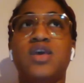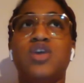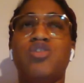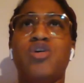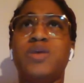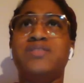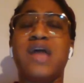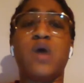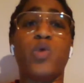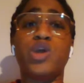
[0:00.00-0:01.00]
it's
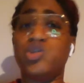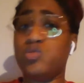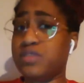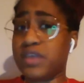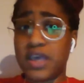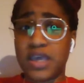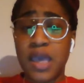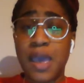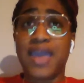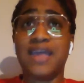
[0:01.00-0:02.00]
not what you say,
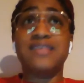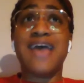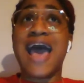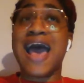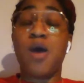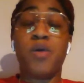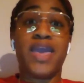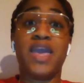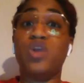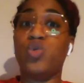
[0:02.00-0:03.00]
it's how
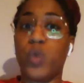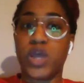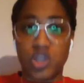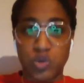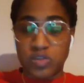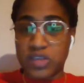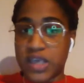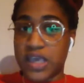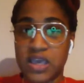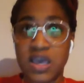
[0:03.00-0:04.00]
and when you
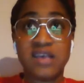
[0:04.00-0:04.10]
say it.